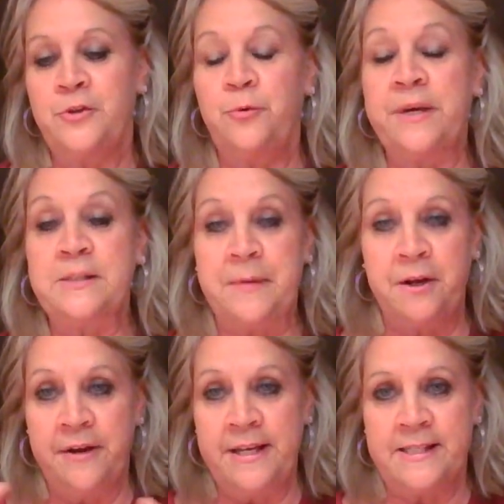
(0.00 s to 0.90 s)
to
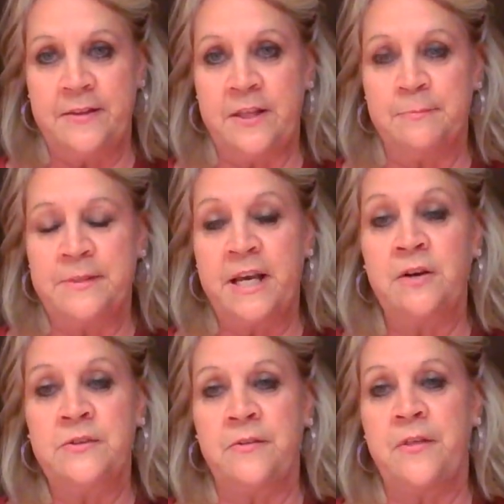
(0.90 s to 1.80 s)
experience it
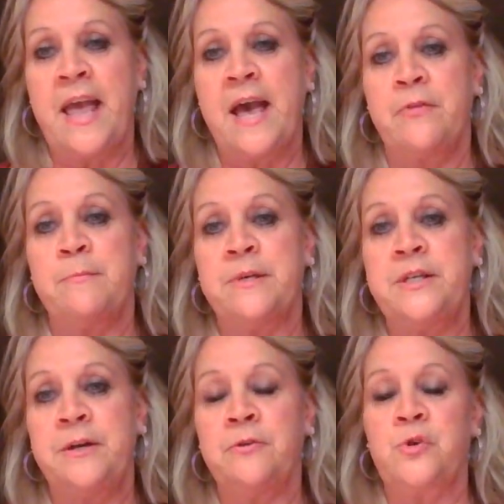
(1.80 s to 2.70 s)
themselves and they have the
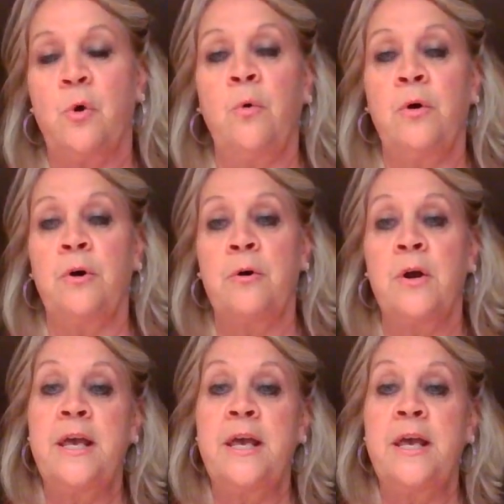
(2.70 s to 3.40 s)
materials, or